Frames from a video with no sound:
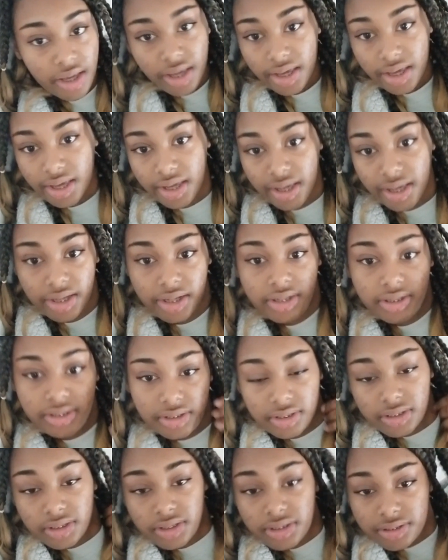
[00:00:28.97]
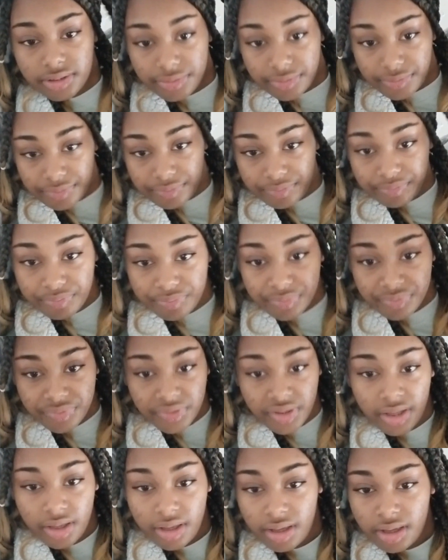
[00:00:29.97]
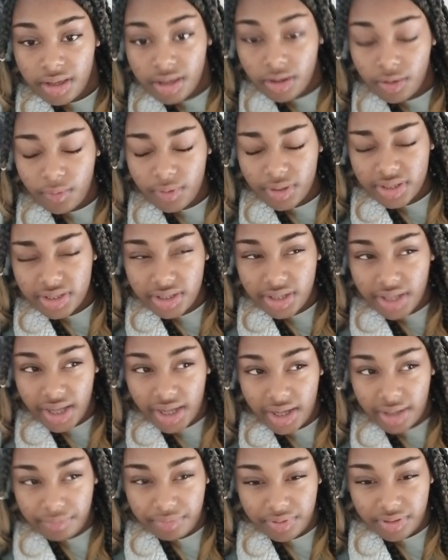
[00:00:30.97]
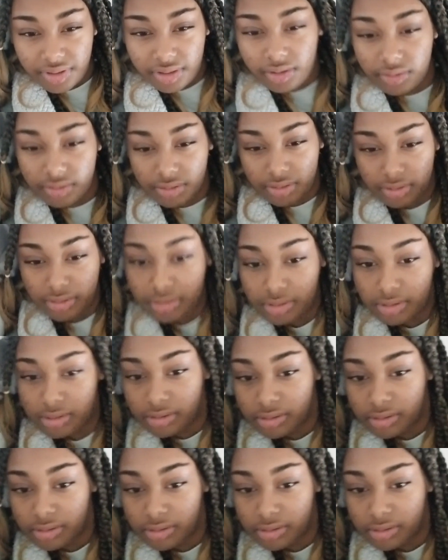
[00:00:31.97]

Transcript: And what did happen? Hold on.